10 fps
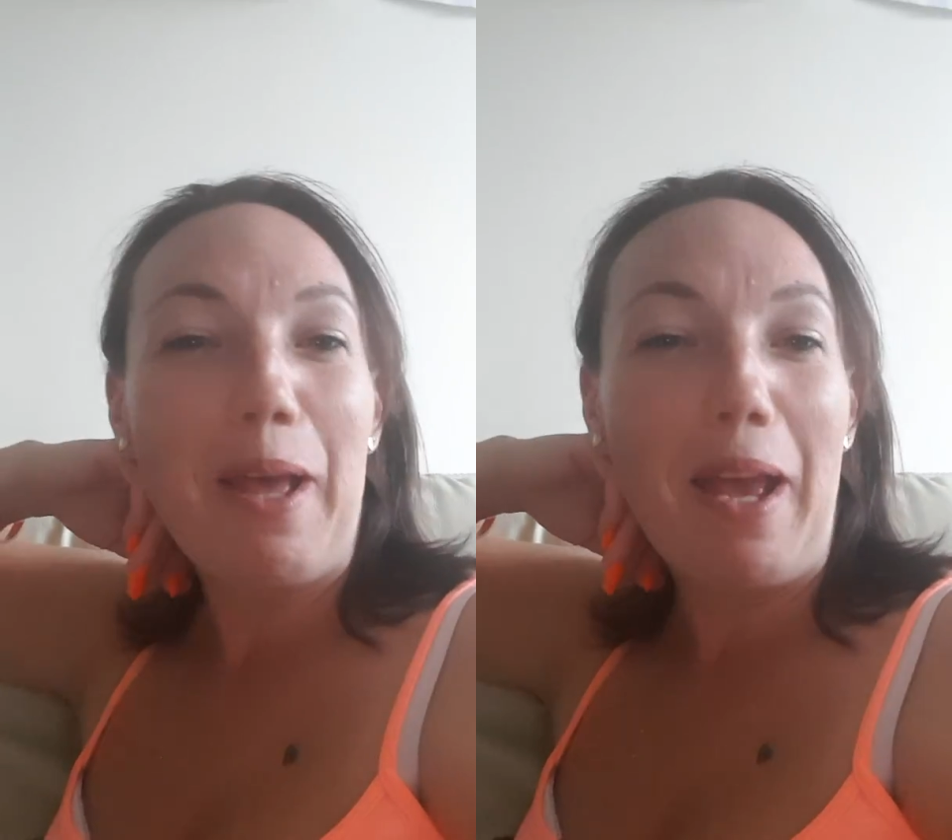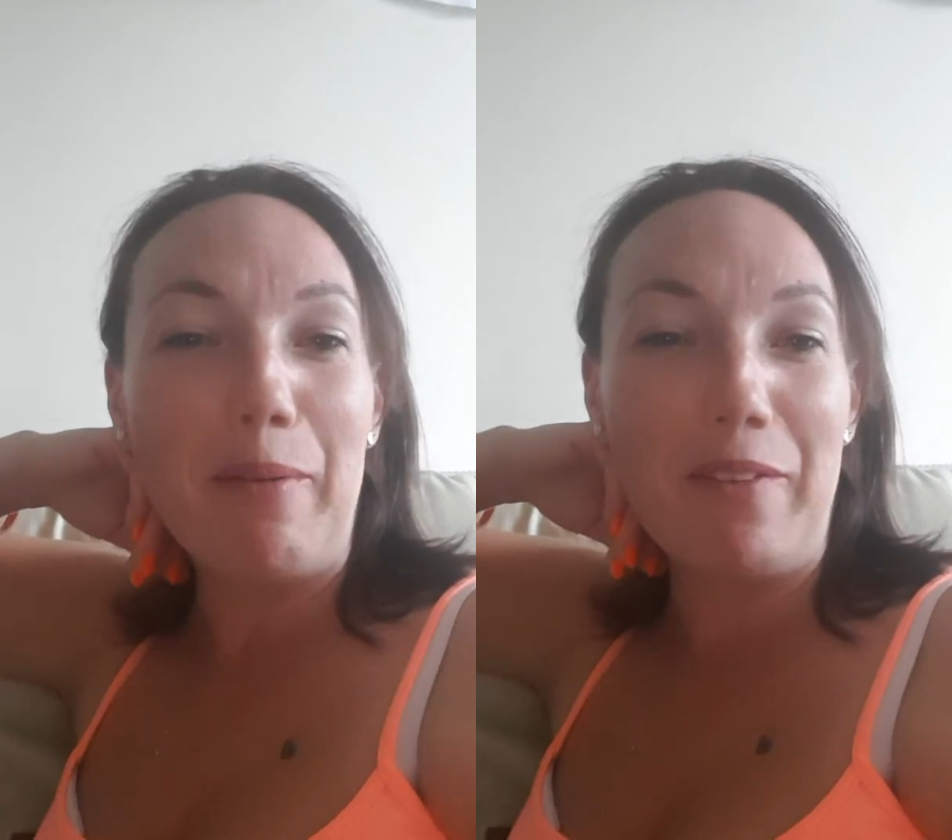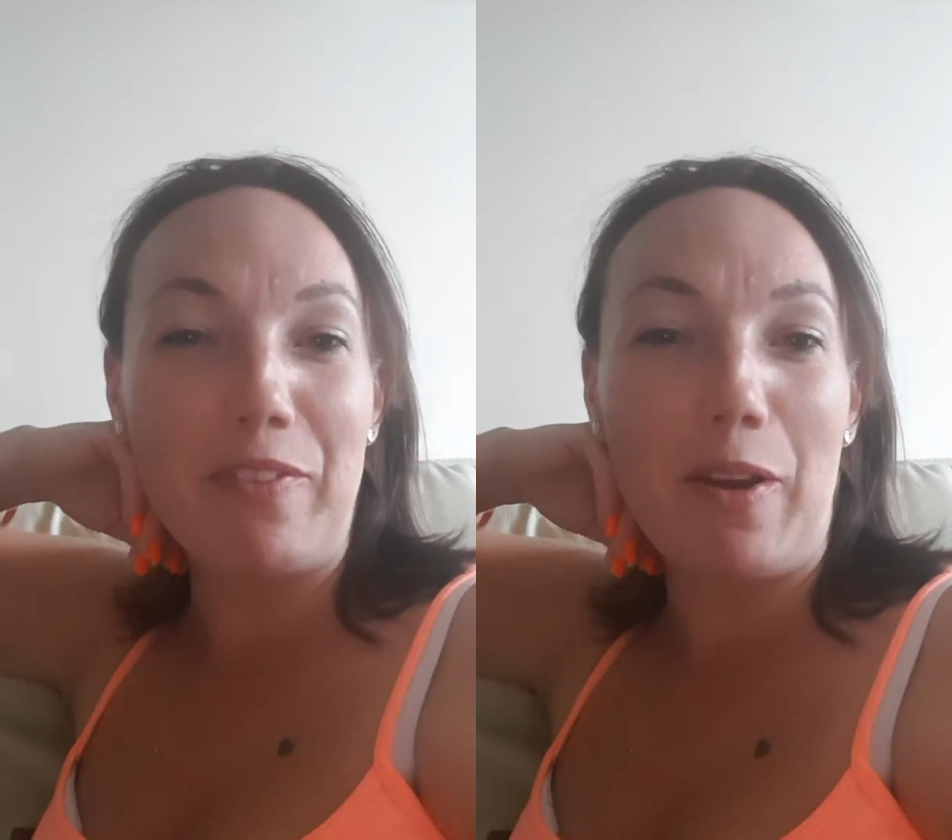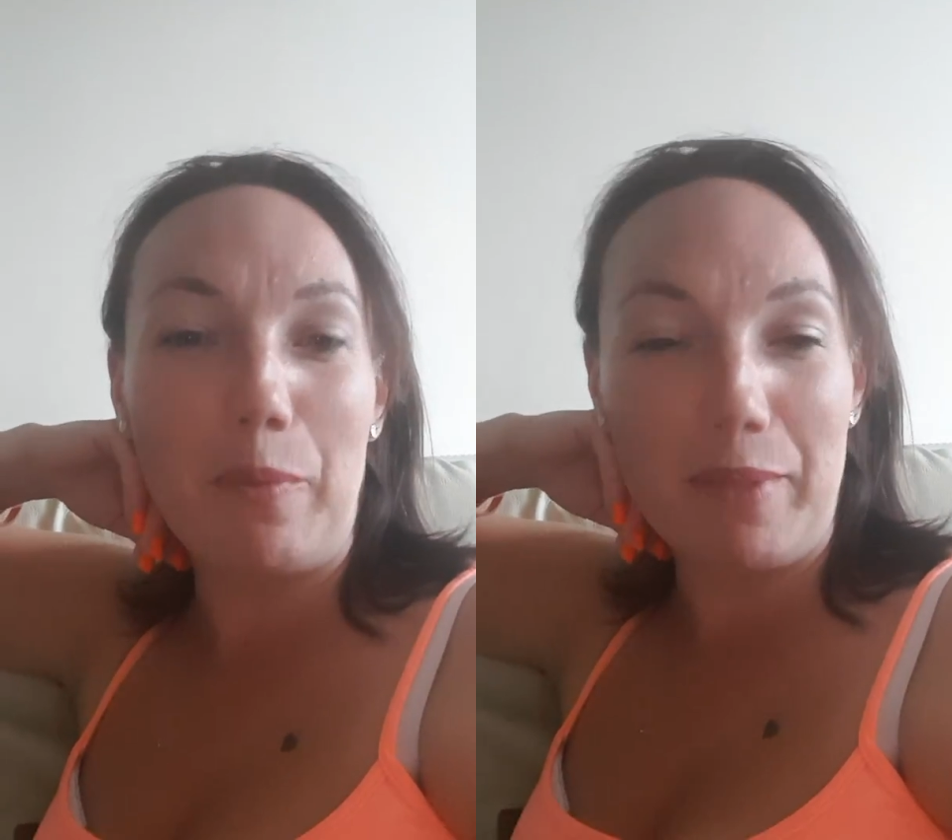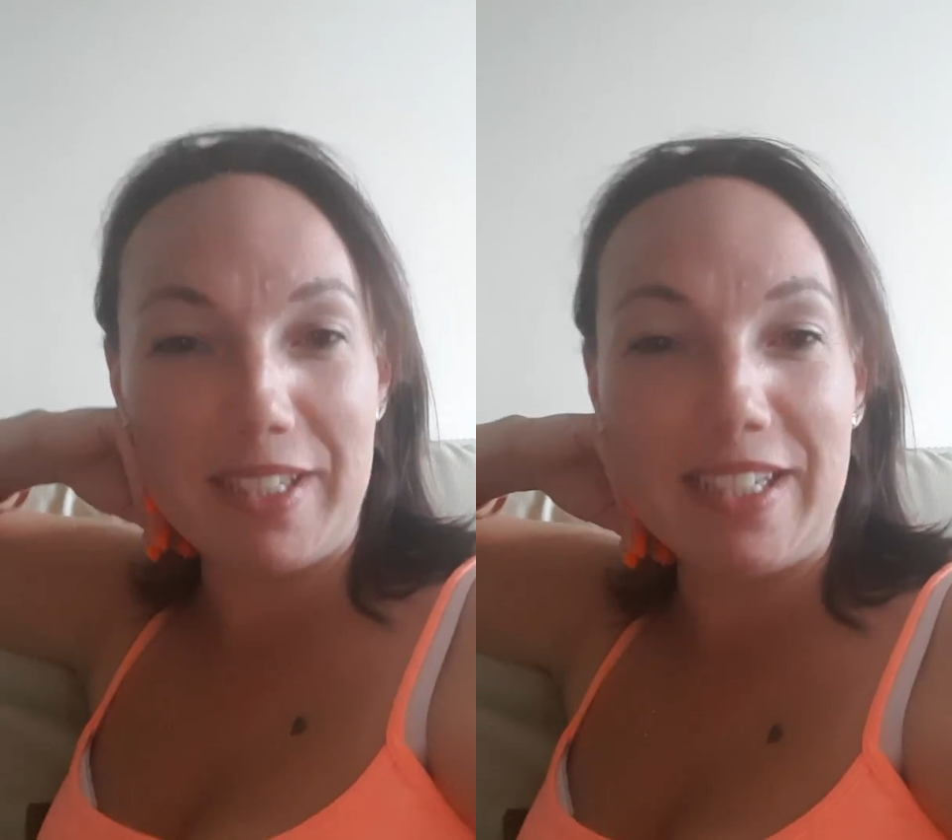
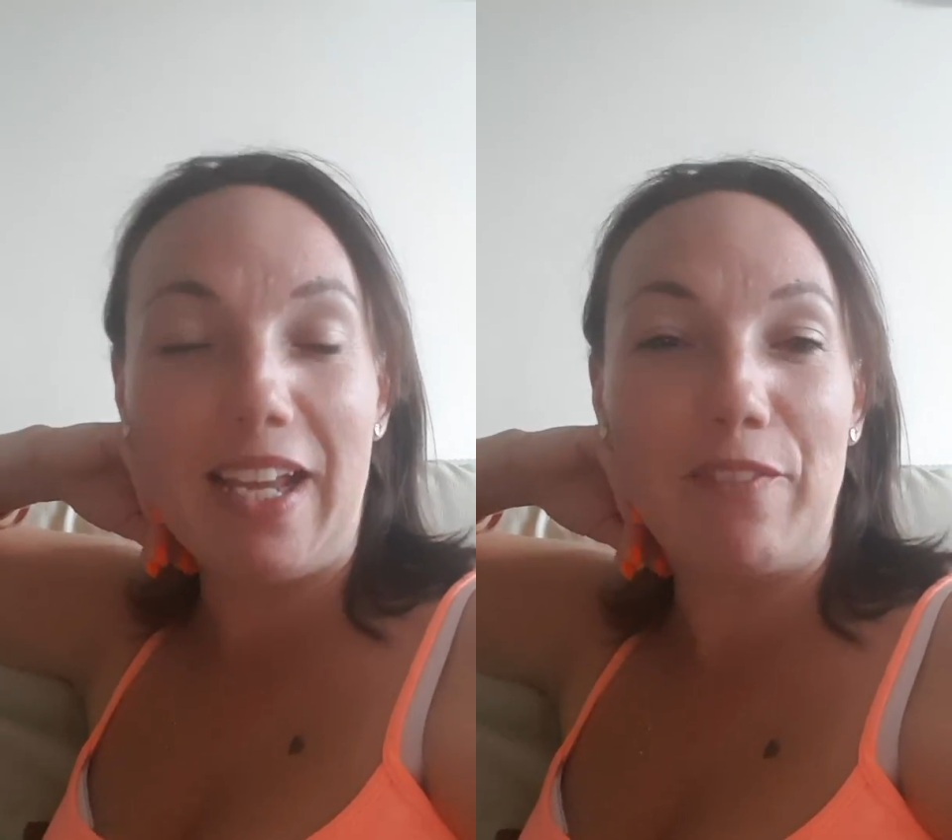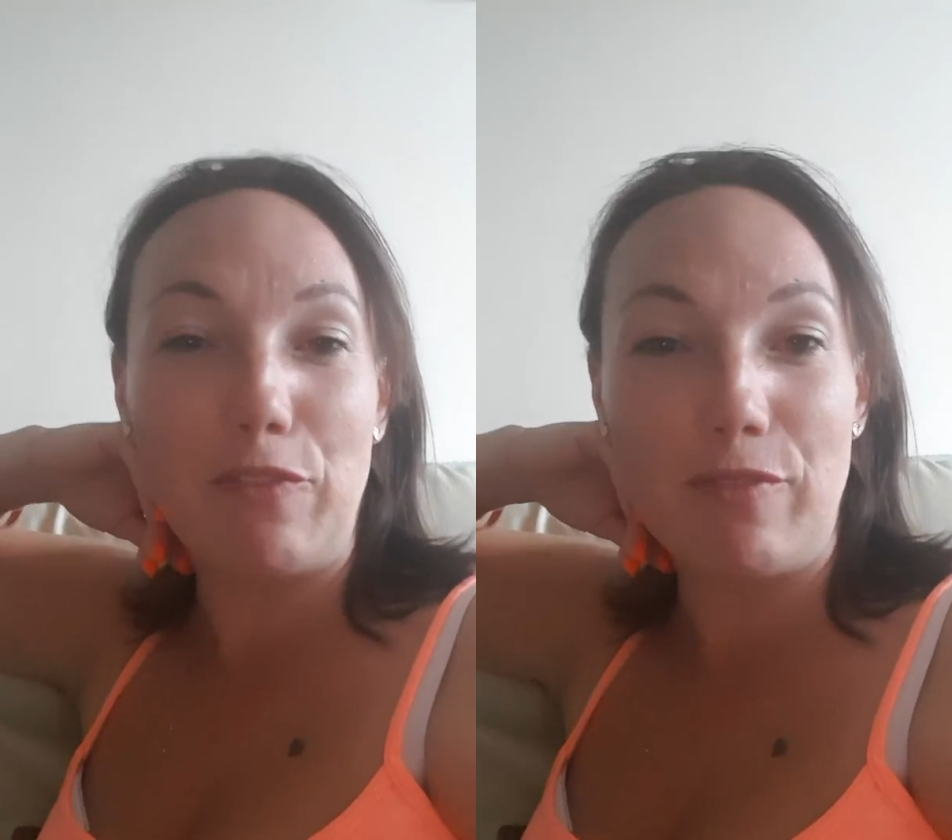However, we did have a